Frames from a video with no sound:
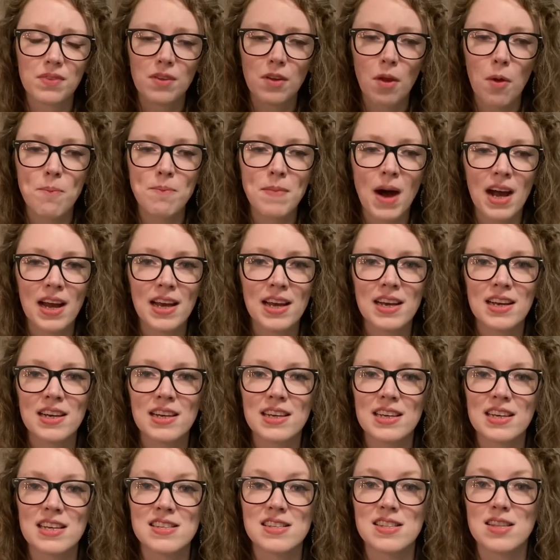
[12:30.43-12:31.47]
Maya
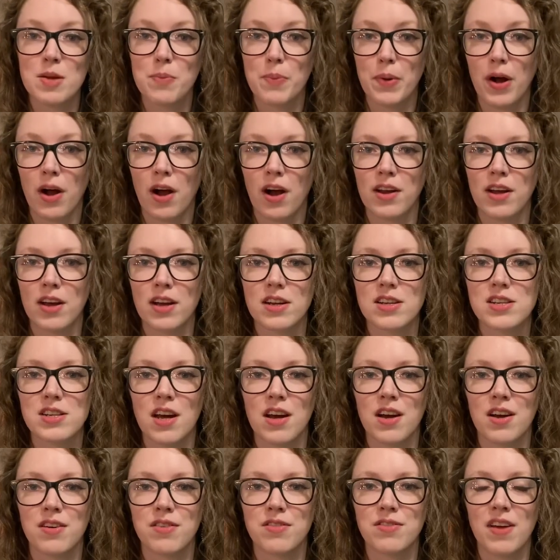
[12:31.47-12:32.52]
is the product
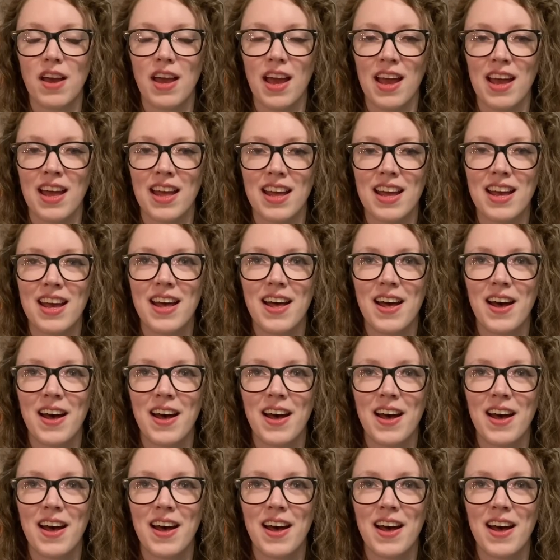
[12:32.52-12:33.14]
of a